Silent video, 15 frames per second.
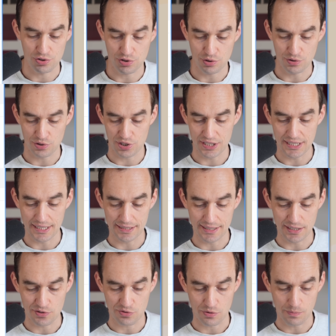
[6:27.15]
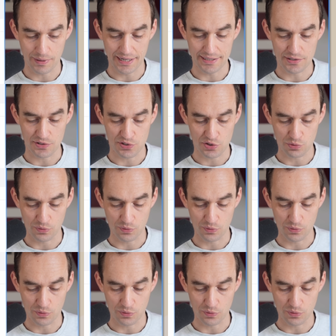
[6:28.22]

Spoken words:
So you'll see that these reminders